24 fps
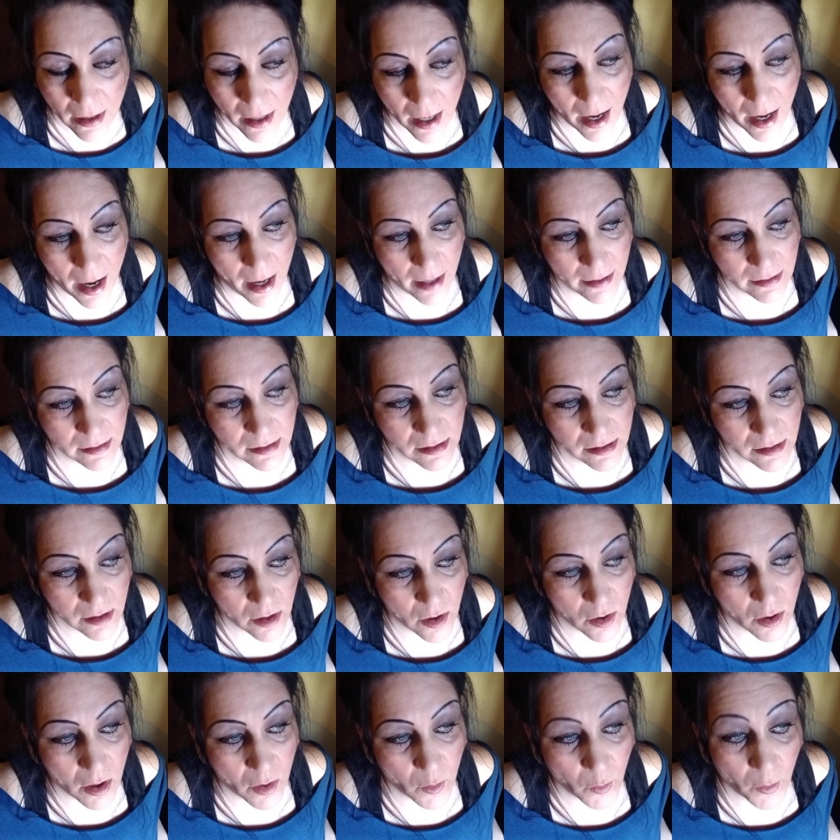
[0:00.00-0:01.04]
And
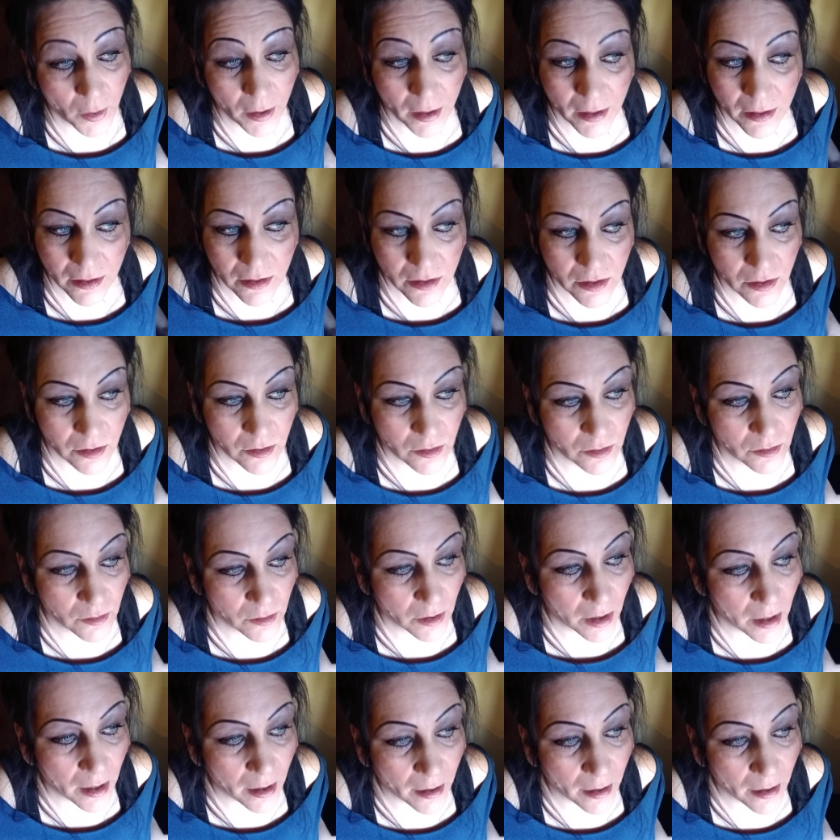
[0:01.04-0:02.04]
so I went into